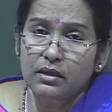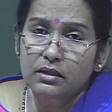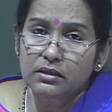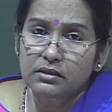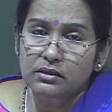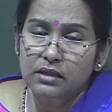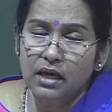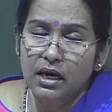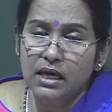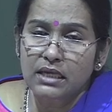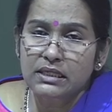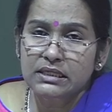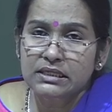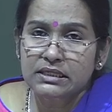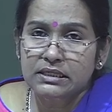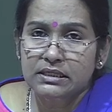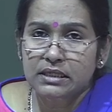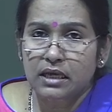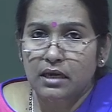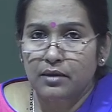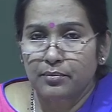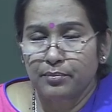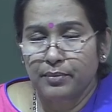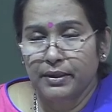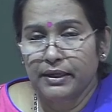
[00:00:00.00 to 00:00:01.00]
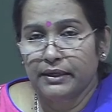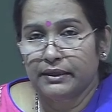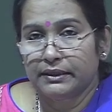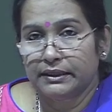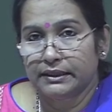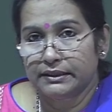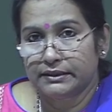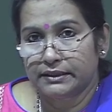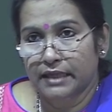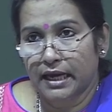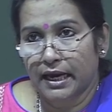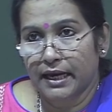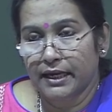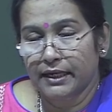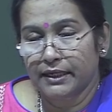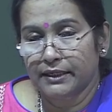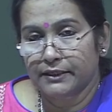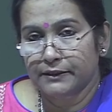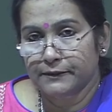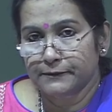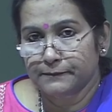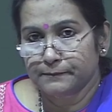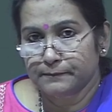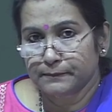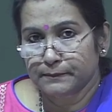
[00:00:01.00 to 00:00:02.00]
tasks are being
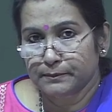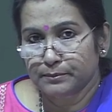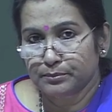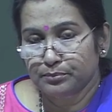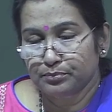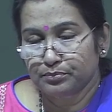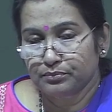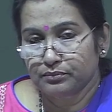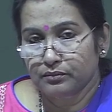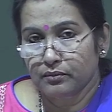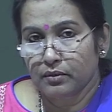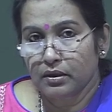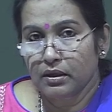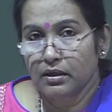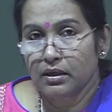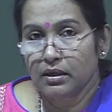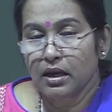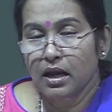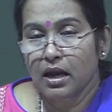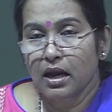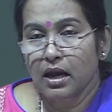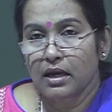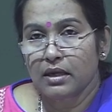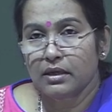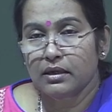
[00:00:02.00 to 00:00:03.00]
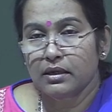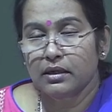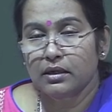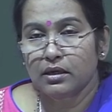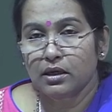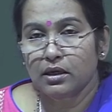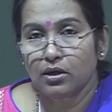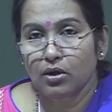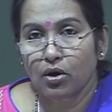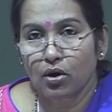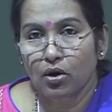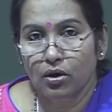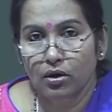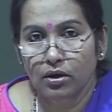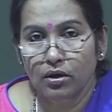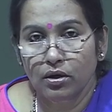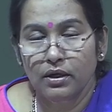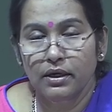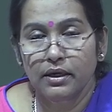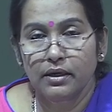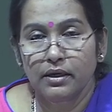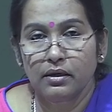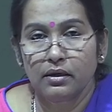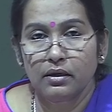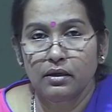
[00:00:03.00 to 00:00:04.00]
designed in a hierarchical order,
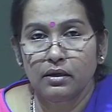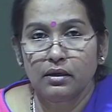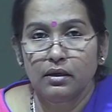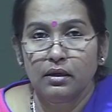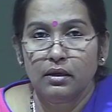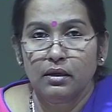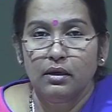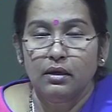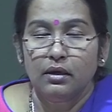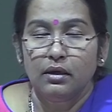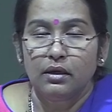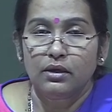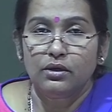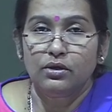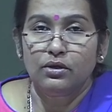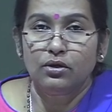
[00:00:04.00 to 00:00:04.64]
in